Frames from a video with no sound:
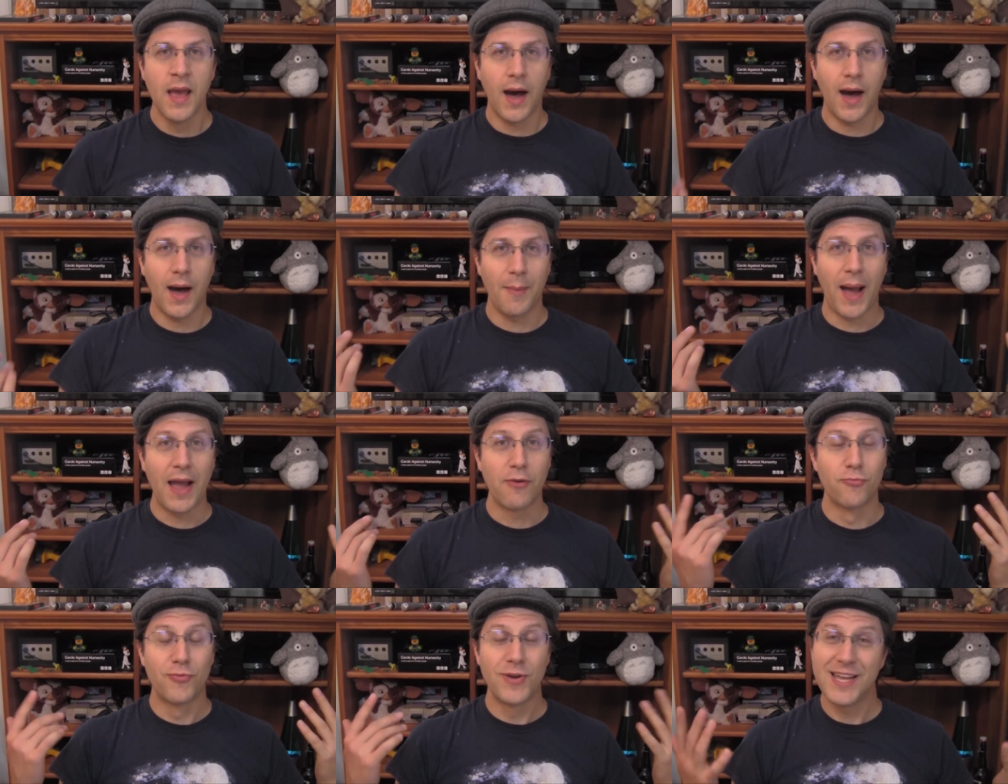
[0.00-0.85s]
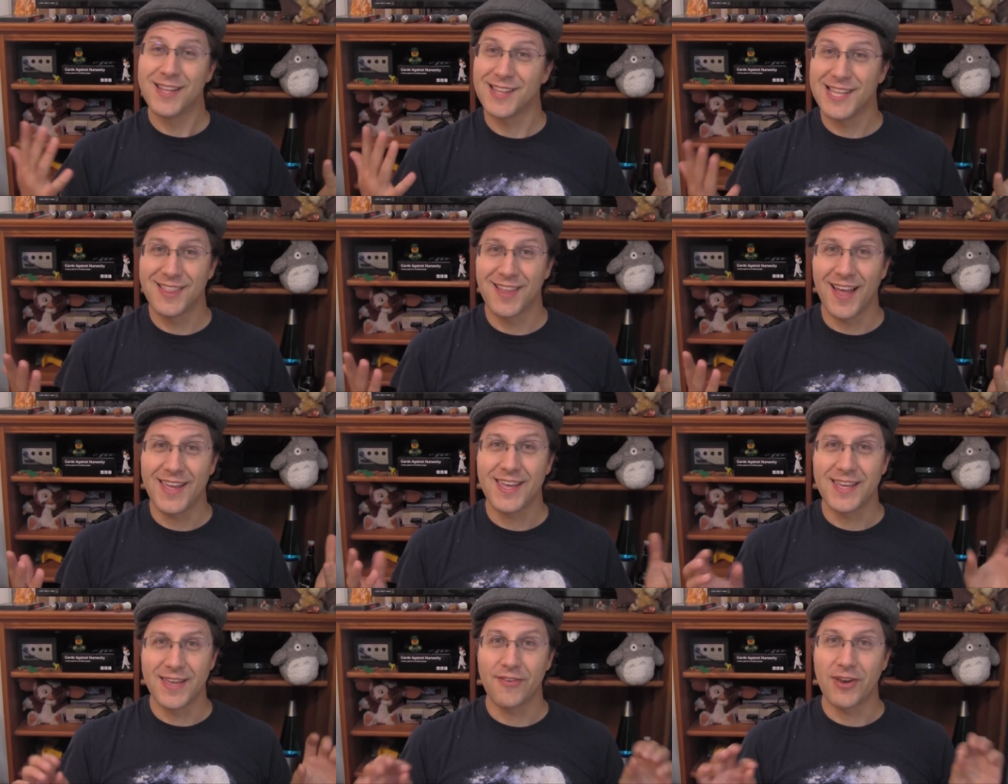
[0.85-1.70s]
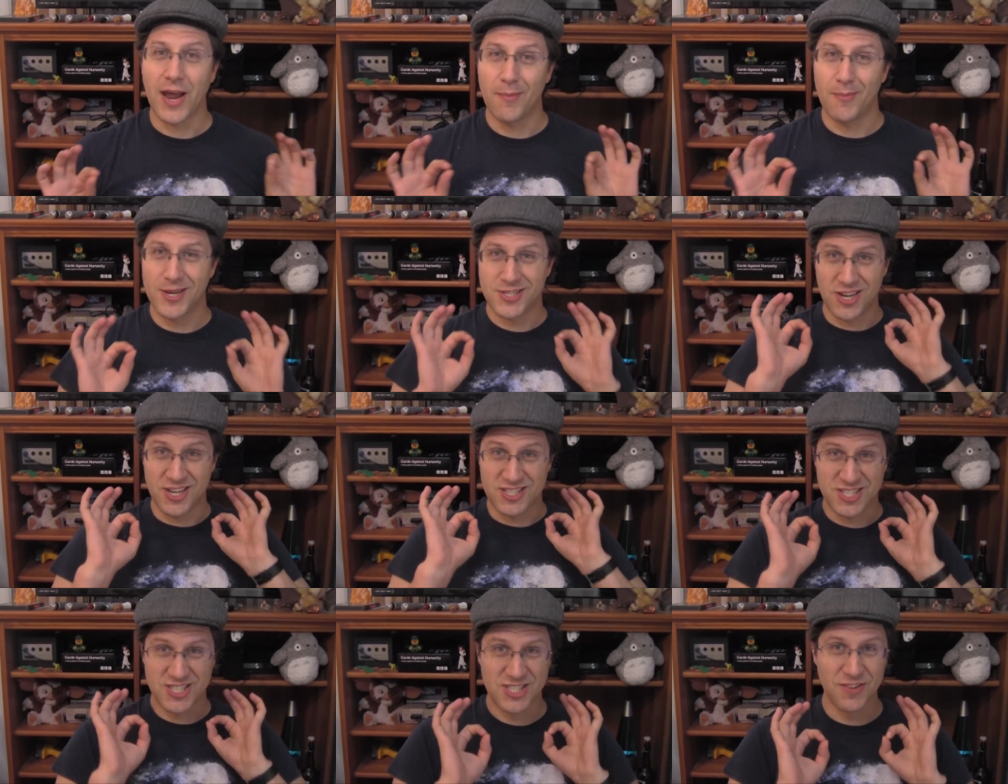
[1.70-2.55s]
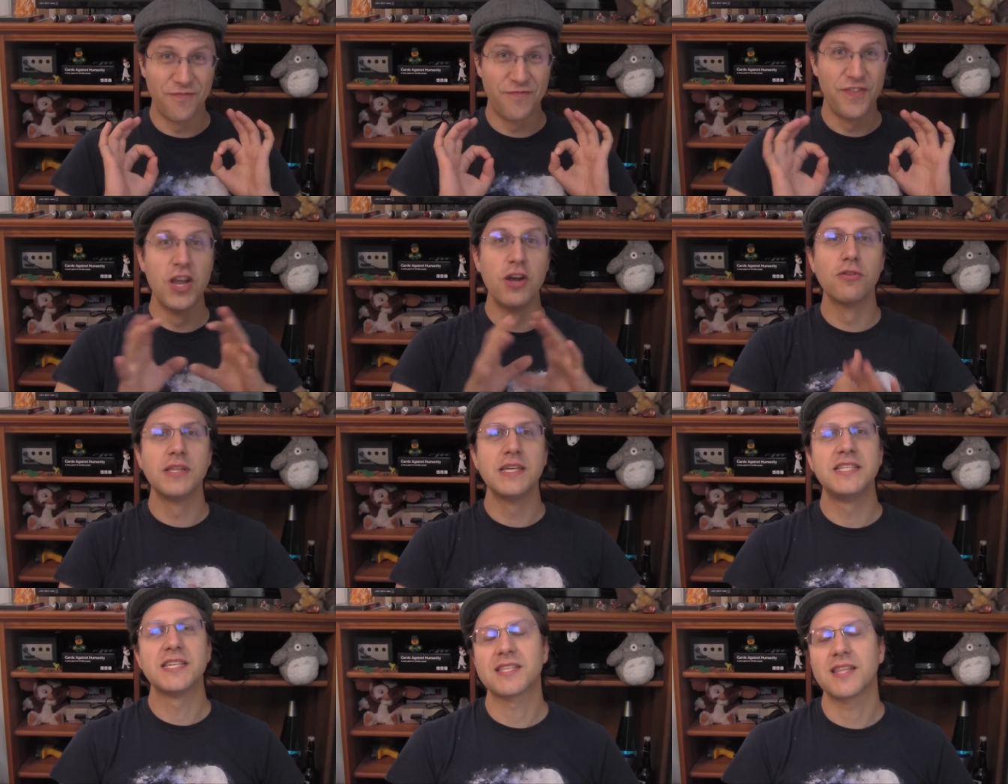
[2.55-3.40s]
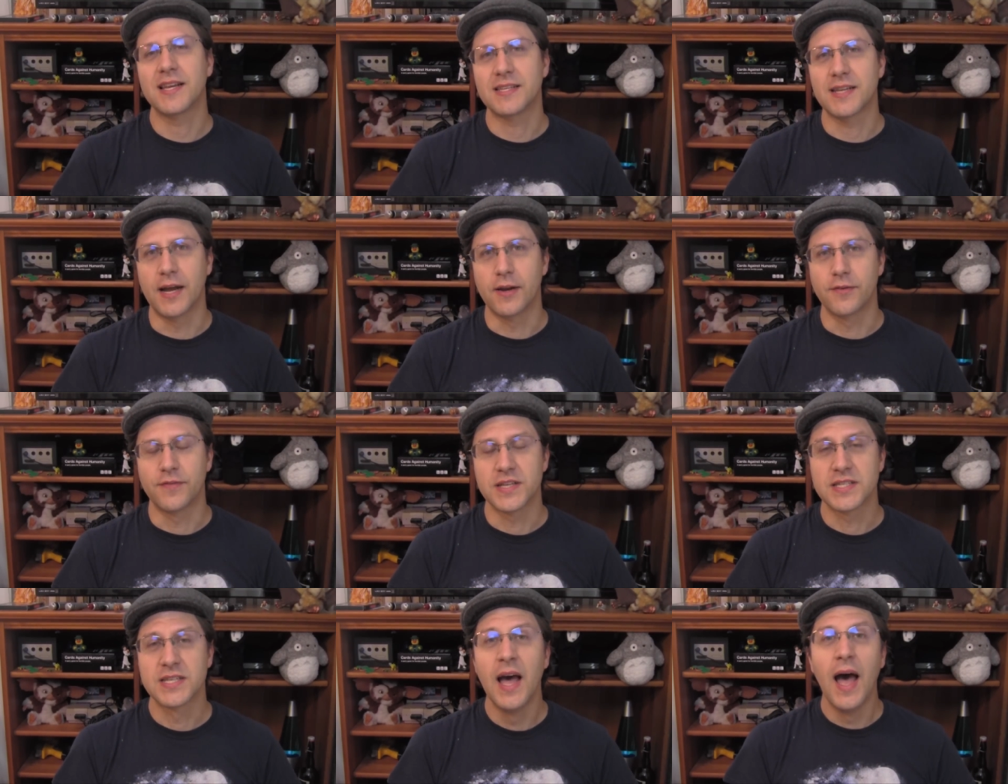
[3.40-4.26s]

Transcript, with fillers: Um, I really like, given how much I severely disliked Iron Fist,